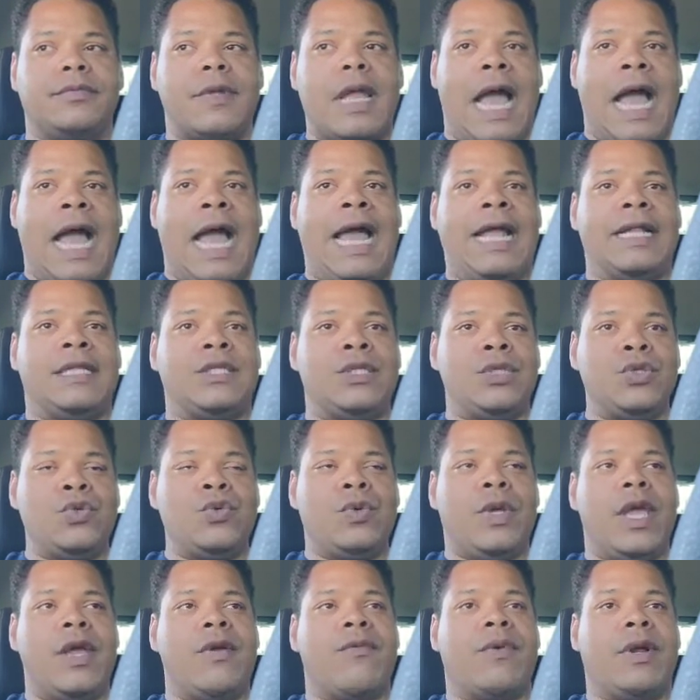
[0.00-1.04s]
I too
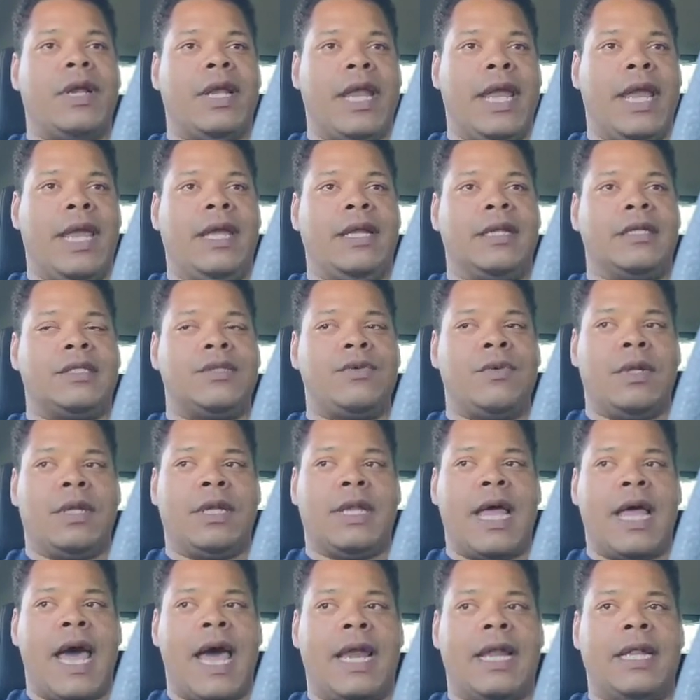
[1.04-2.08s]
can relate to a
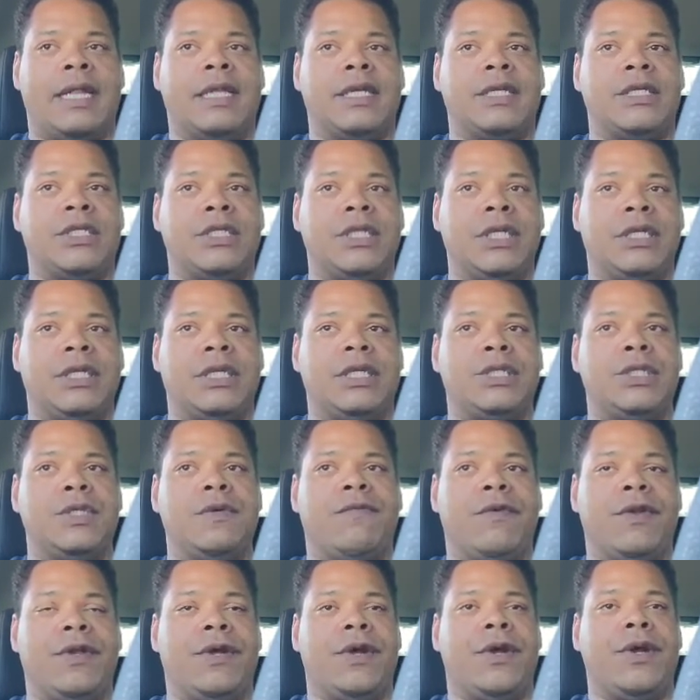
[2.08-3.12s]
lot of the shit that
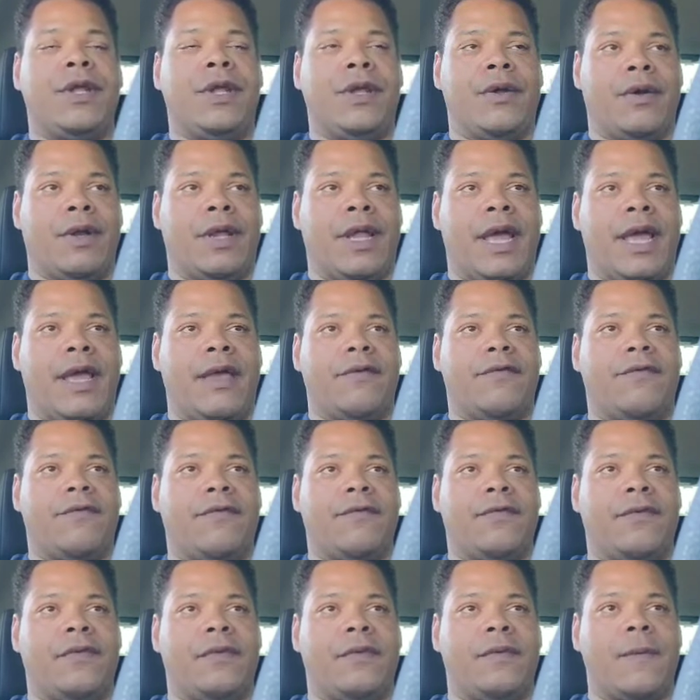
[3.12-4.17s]
you've endured in your life.
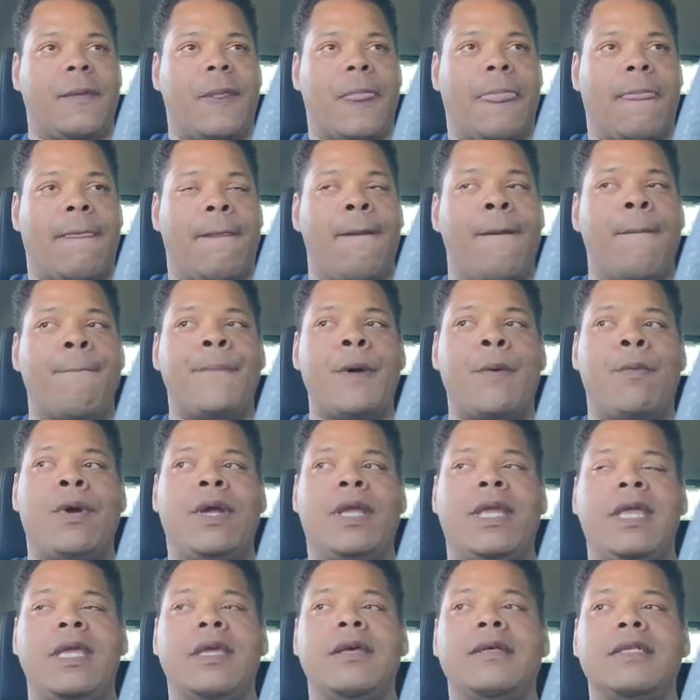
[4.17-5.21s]
But
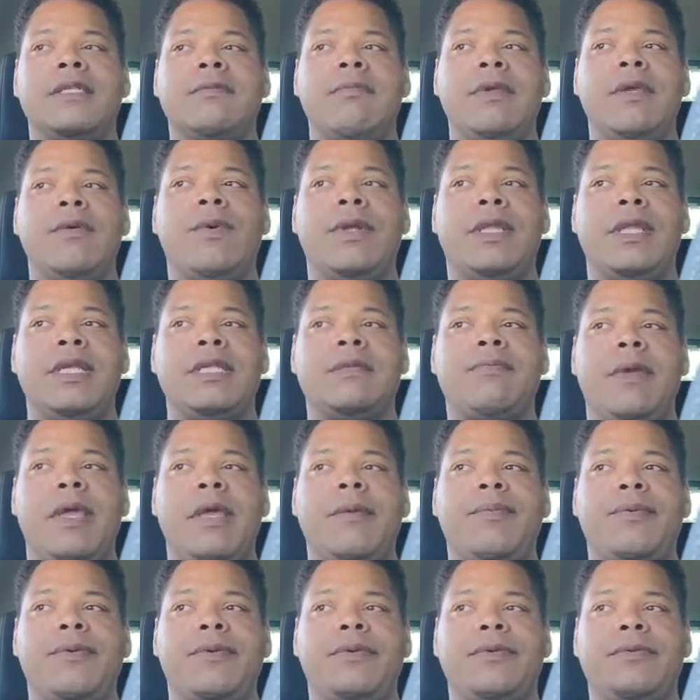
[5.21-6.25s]
what kills me with these
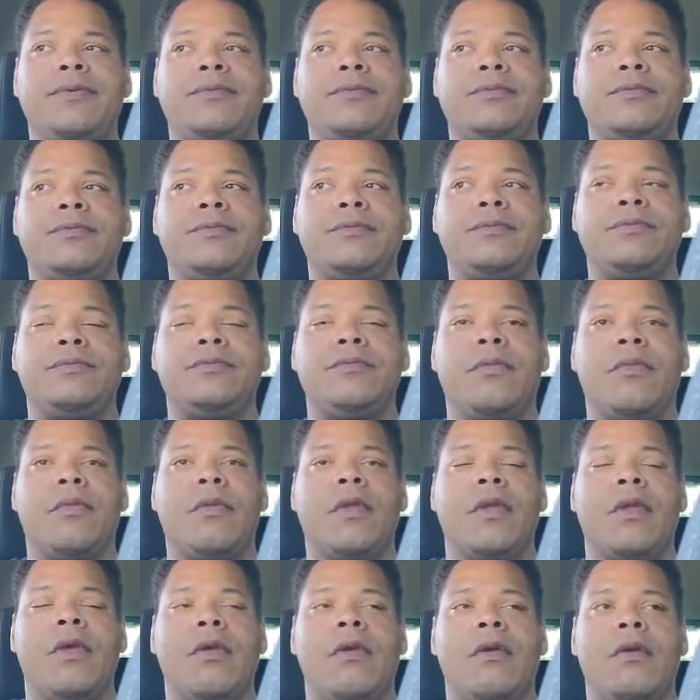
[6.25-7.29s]
people
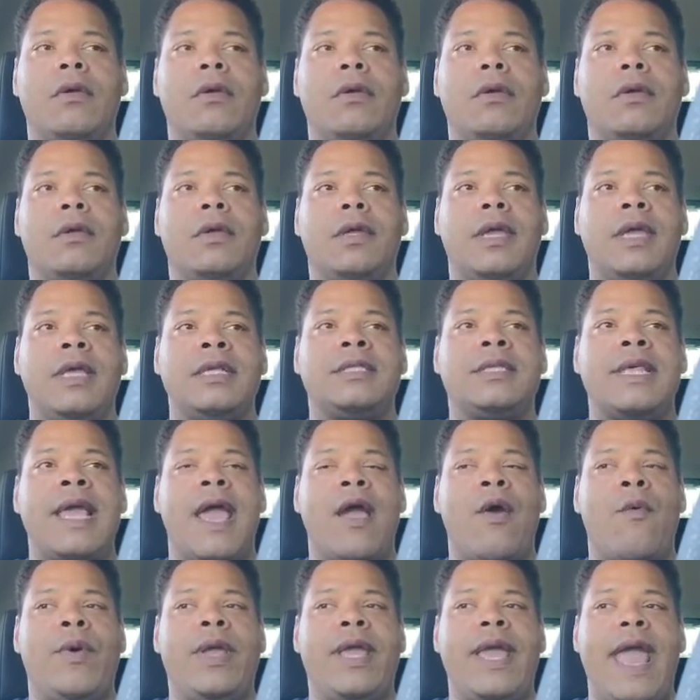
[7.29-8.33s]
is
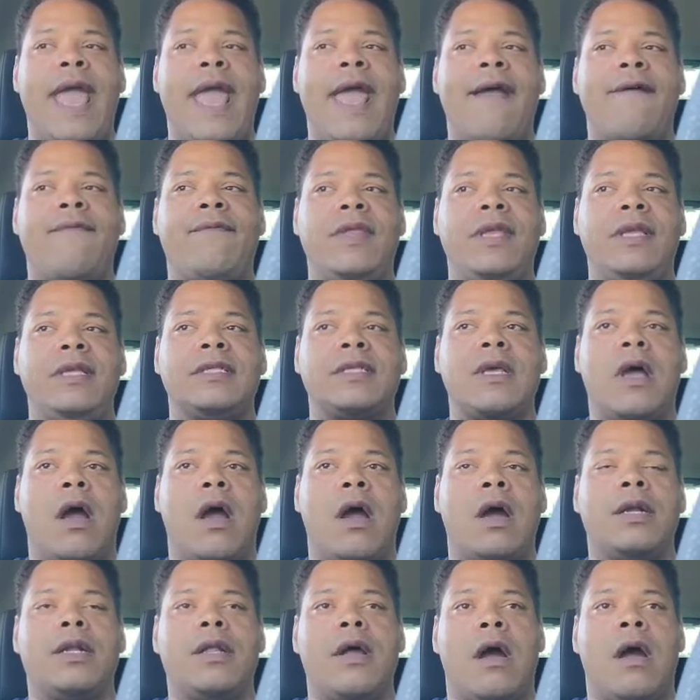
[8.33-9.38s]
that we have these
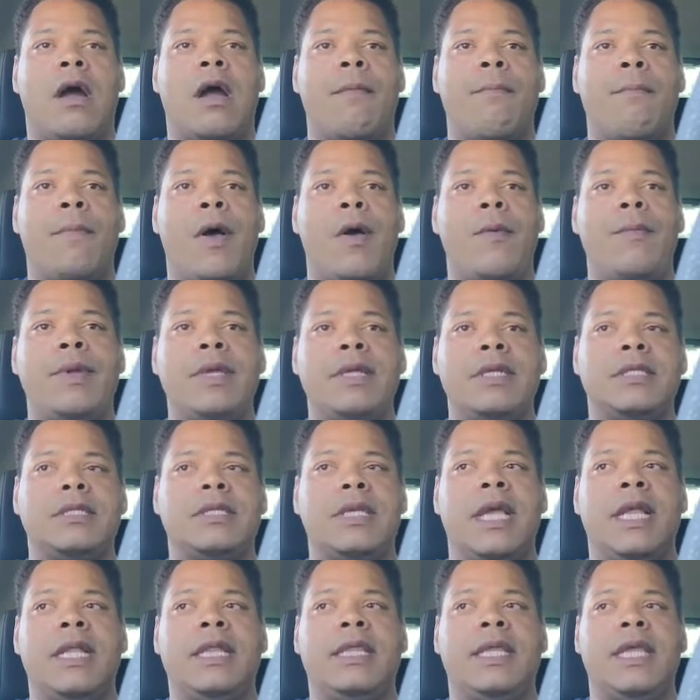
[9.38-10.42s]
heart-to-heart moments,
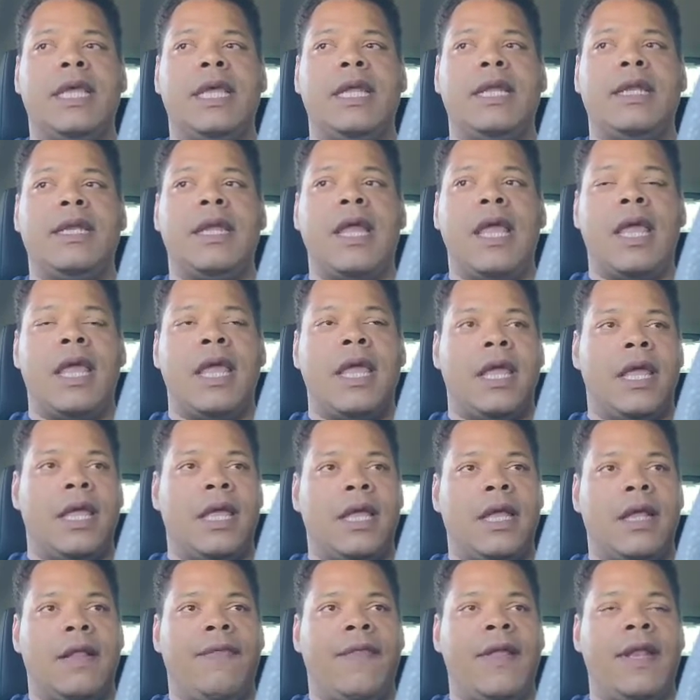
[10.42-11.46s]
and then
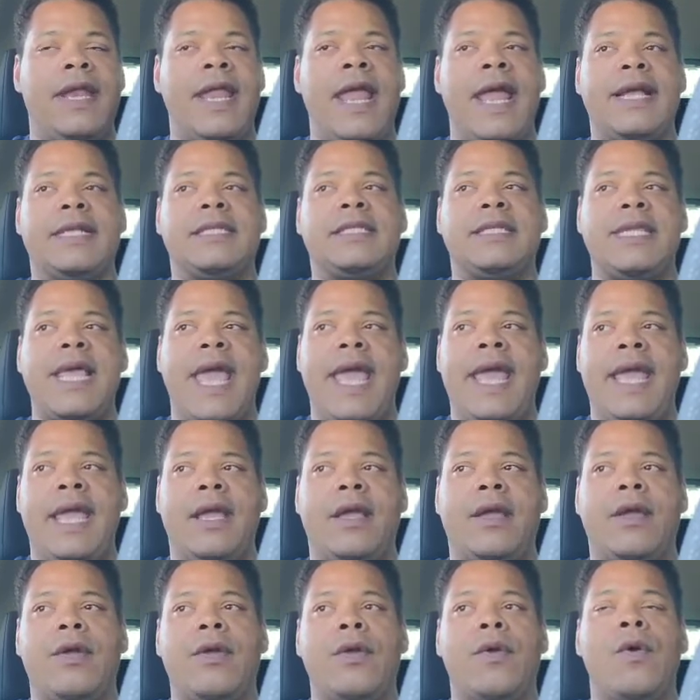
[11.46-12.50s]
the next
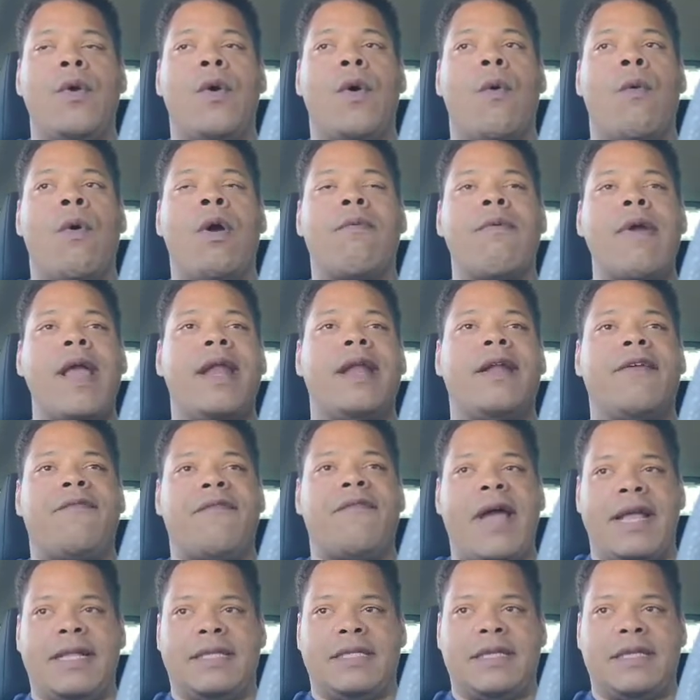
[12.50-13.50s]
take, we're ready to fight